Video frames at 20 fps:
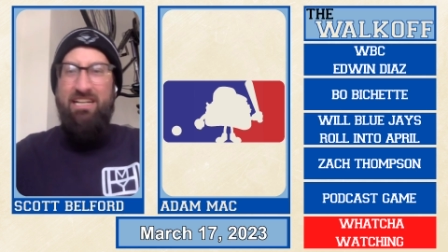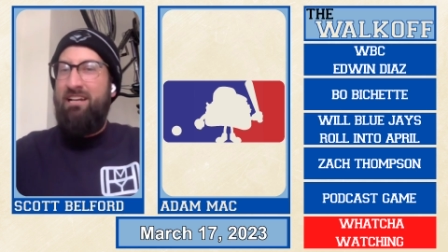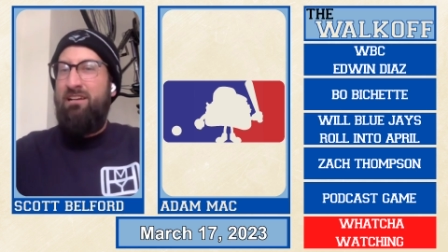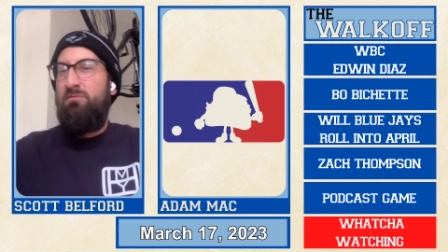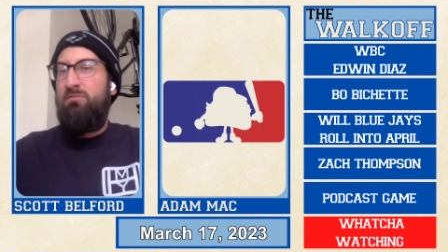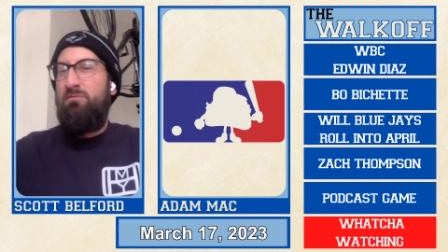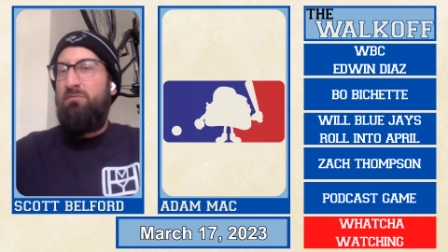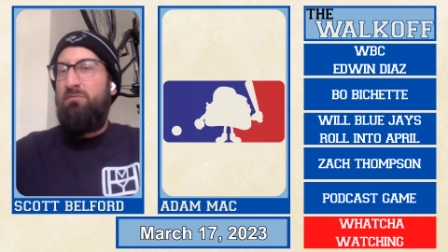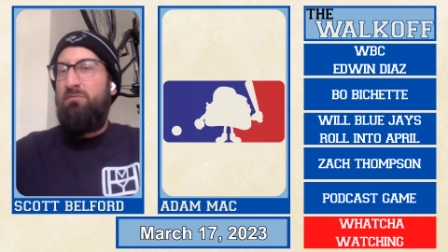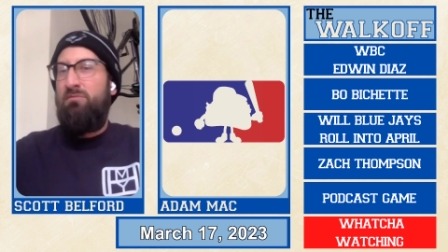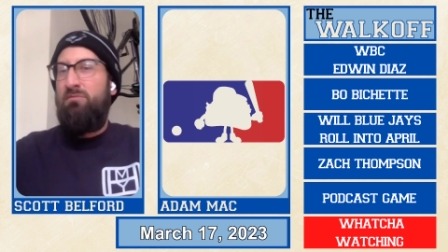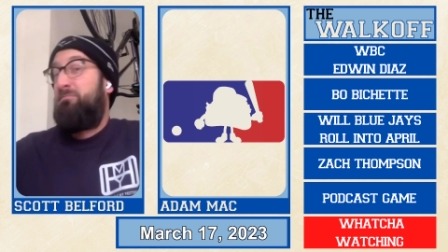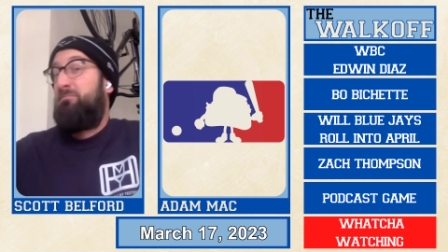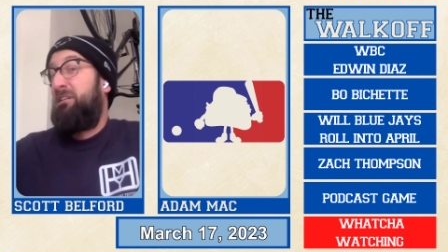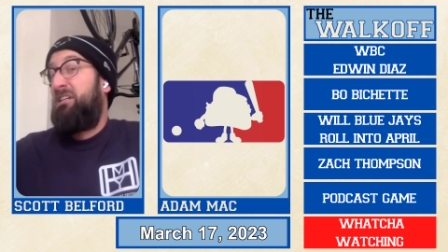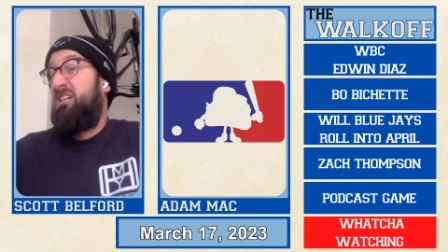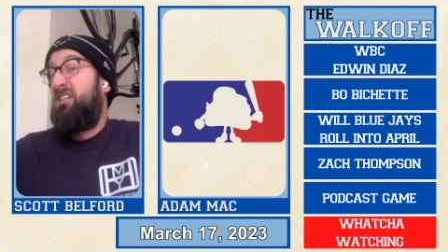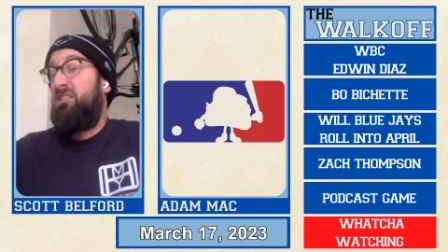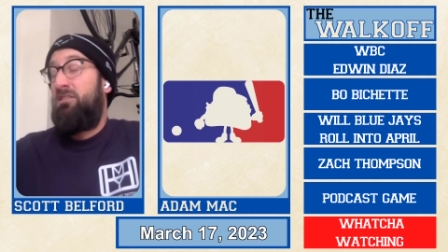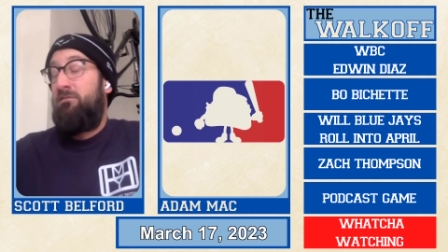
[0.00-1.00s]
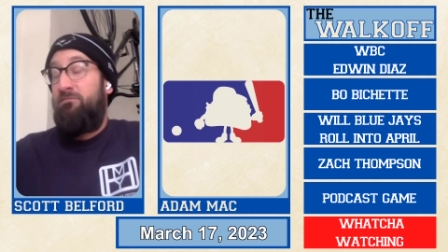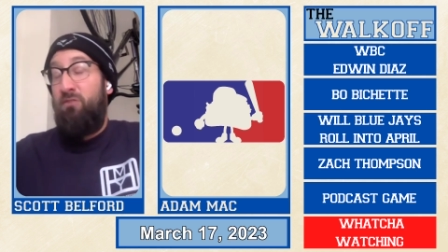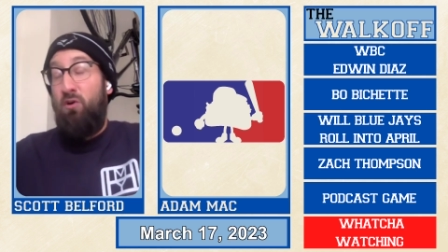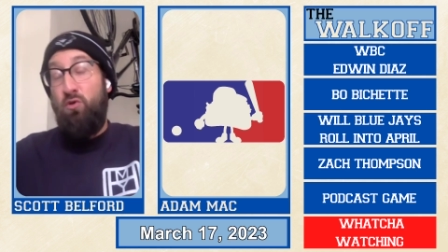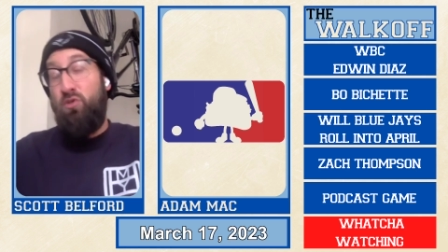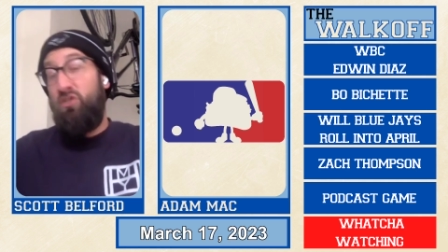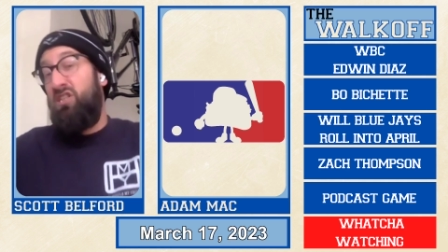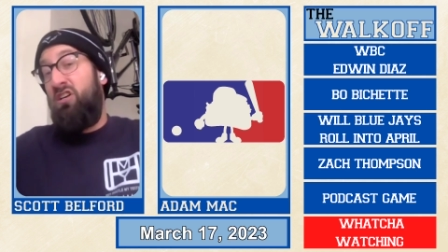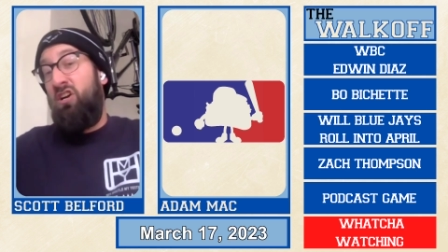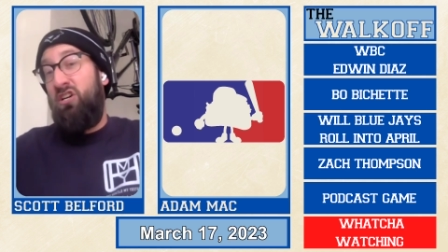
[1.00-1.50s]
and it was just because
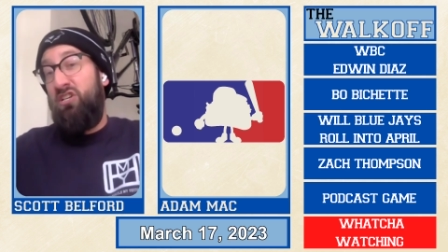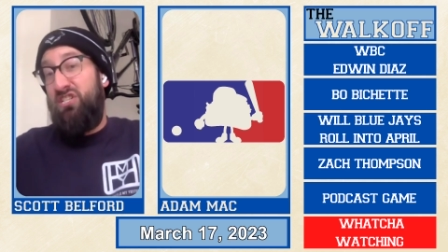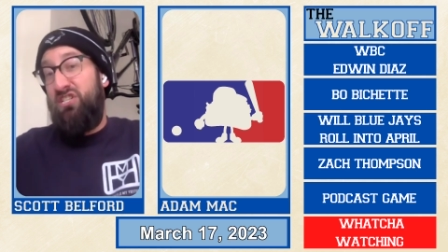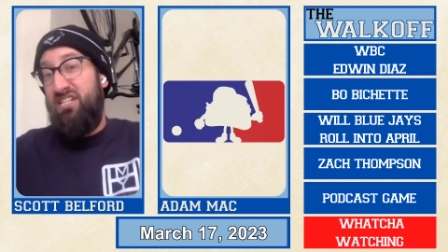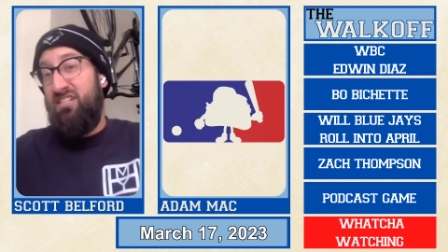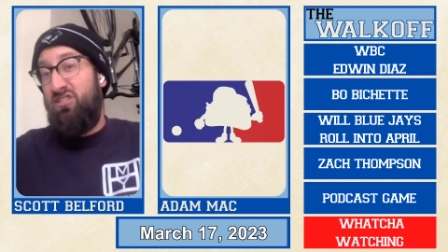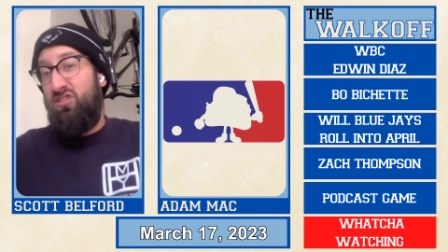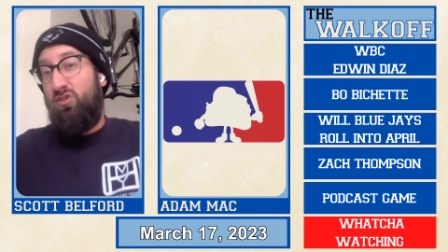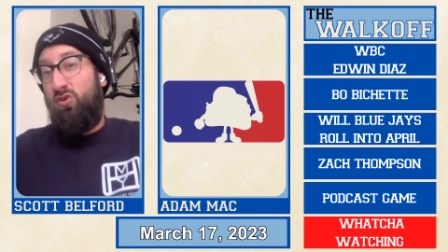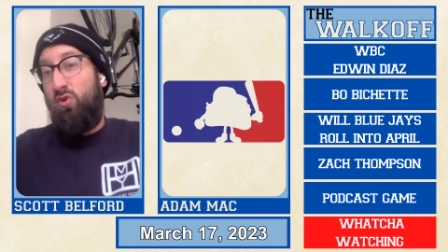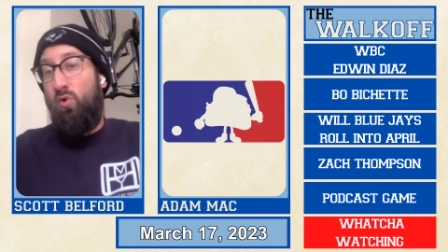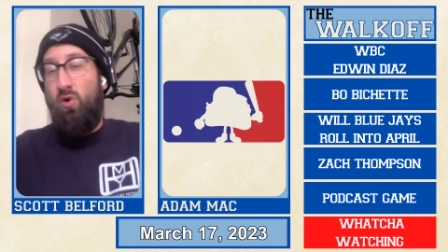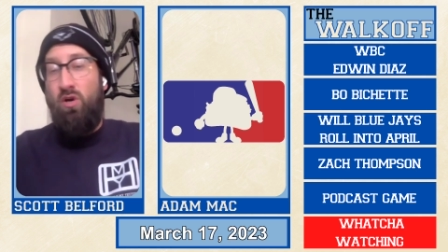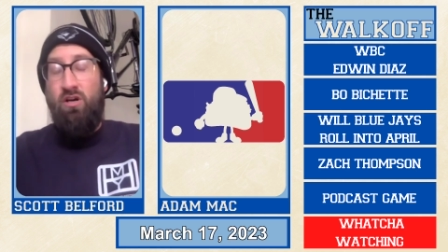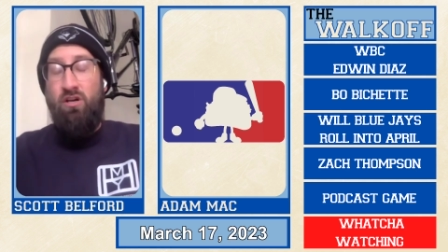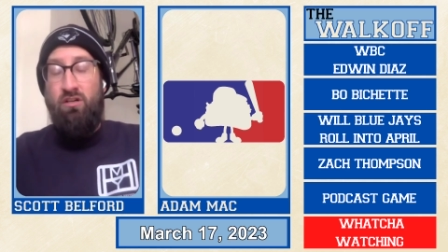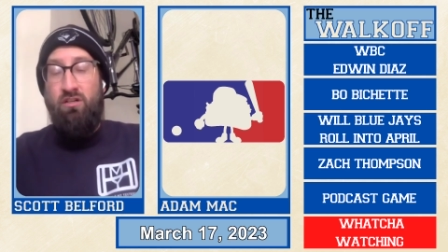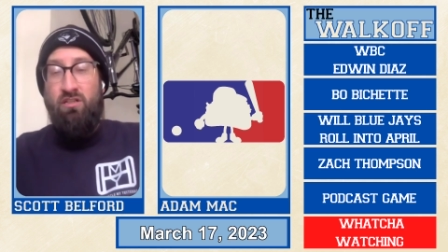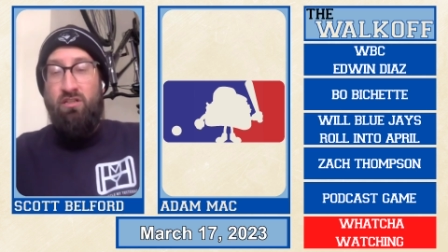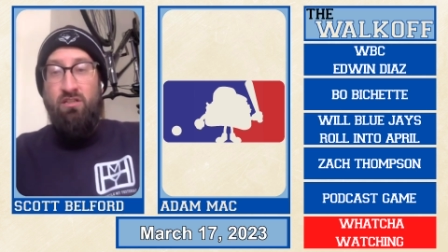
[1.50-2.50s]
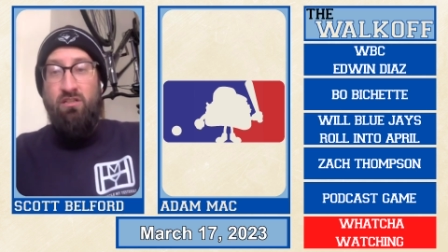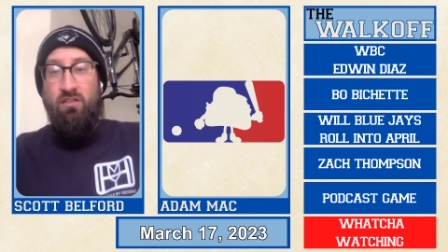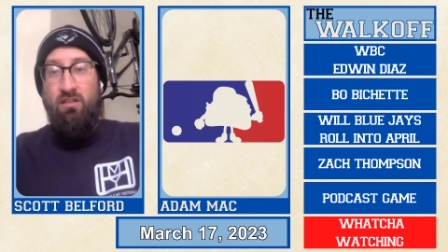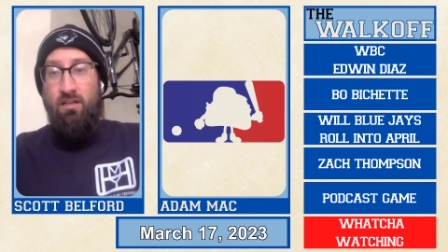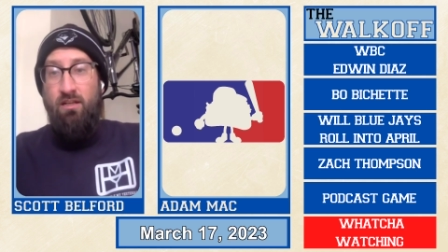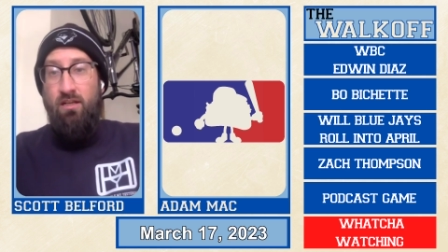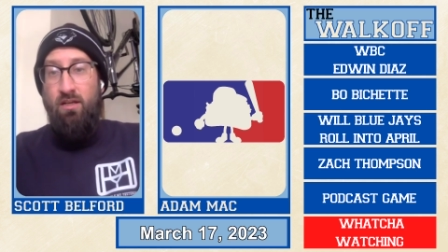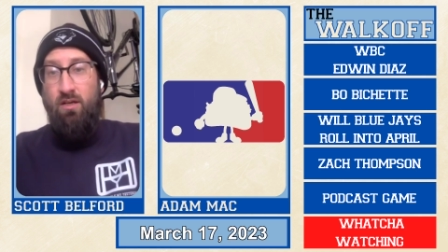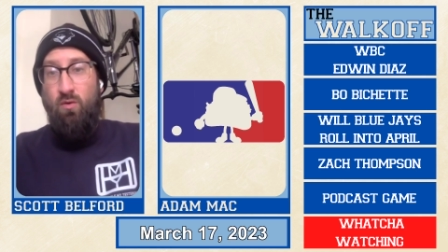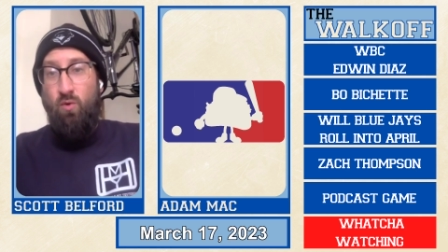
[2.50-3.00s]
folks in our Discord
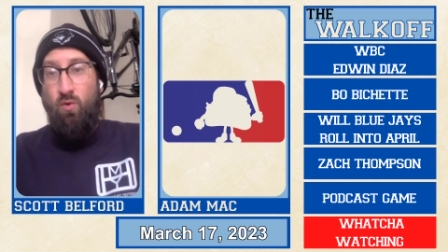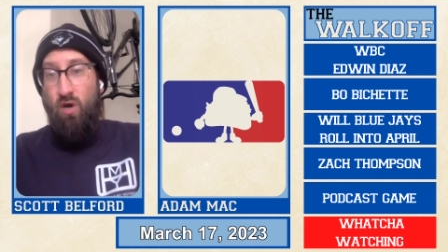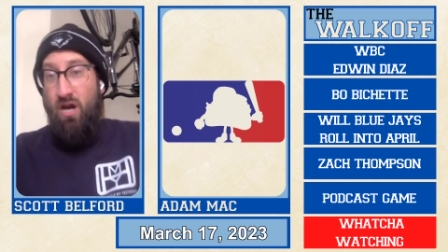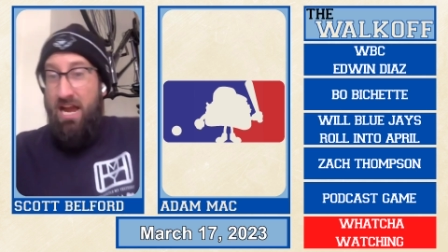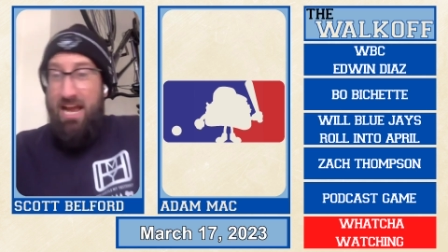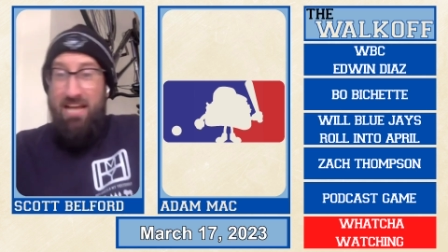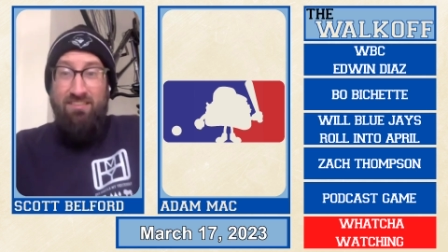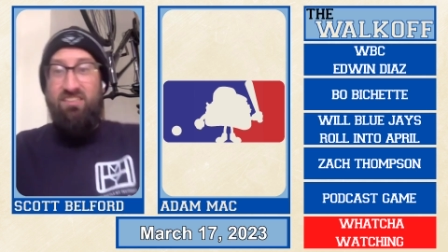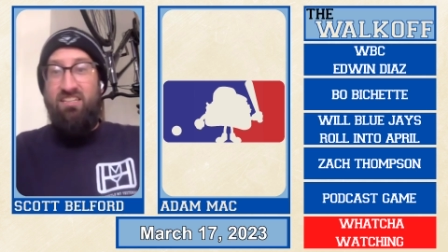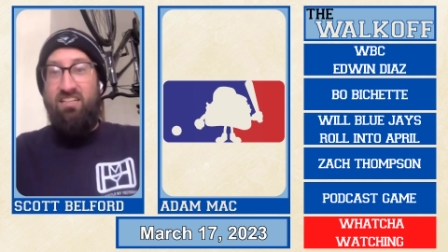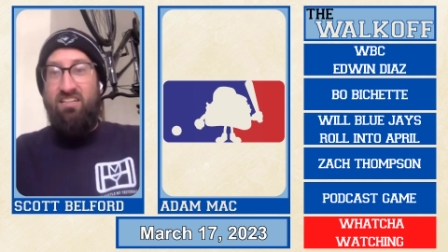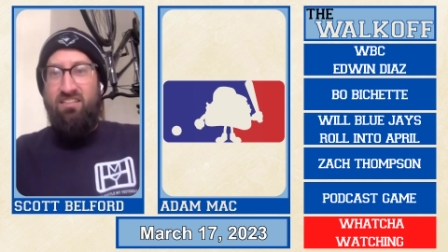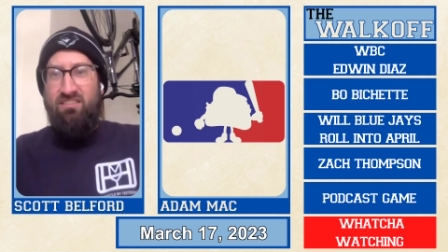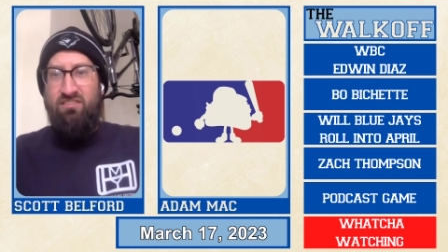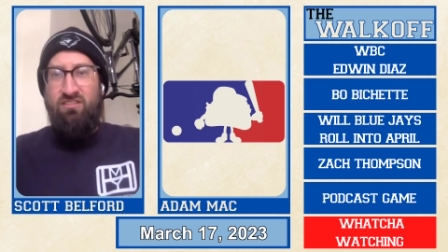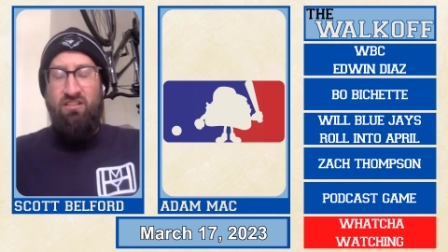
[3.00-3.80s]
were asking us.